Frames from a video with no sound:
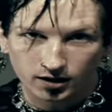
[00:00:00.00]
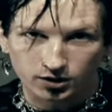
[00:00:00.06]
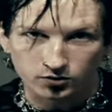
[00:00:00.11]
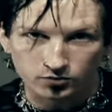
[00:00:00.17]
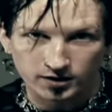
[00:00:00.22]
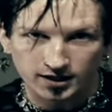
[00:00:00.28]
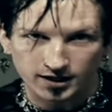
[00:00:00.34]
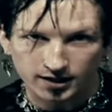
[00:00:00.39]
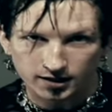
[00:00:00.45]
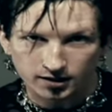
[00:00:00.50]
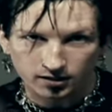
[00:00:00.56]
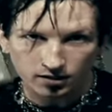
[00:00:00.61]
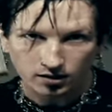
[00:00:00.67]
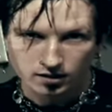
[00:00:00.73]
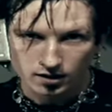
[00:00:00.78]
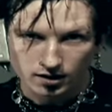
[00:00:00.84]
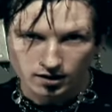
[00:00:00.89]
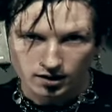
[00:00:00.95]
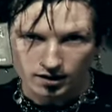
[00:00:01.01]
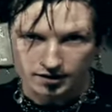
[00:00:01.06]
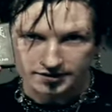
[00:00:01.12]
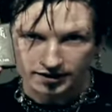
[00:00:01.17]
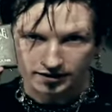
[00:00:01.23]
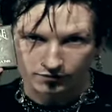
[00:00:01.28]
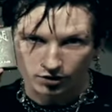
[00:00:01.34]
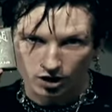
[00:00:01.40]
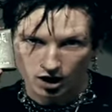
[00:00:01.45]
you need a
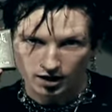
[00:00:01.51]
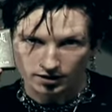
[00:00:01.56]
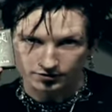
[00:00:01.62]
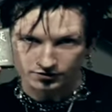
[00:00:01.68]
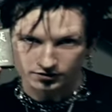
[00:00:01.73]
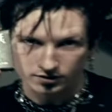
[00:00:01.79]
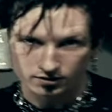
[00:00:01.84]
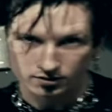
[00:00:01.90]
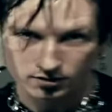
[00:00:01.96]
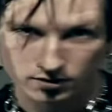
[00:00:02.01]
deck of cards.